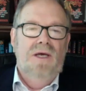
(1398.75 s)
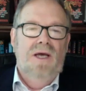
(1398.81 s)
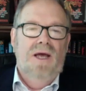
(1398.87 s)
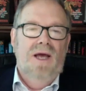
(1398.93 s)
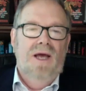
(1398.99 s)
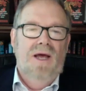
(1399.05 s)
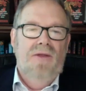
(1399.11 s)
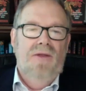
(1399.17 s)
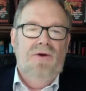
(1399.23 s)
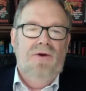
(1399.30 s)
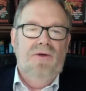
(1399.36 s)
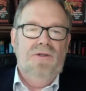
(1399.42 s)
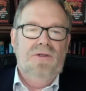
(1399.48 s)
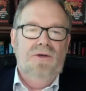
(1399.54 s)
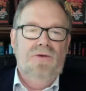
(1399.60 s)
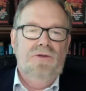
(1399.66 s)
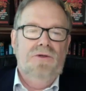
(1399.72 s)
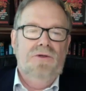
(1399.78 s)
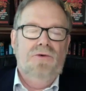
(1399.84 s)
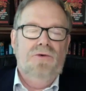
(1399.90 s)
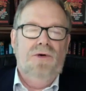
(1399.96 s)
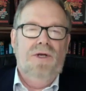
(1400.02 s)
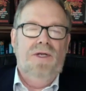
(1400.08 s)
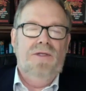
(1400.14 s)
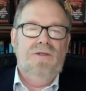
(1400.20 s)
and their social
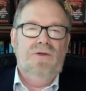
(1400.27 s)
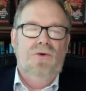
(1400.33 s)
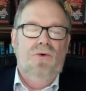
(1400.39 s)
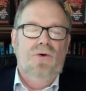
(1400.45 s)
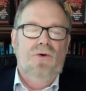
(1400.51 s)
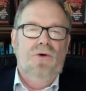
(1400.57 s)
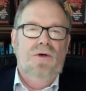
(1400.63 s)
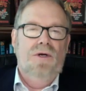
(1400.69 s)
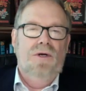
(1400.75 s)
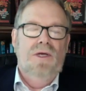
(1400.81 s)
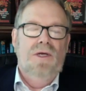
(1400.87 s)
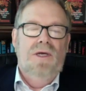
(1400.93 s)
credit score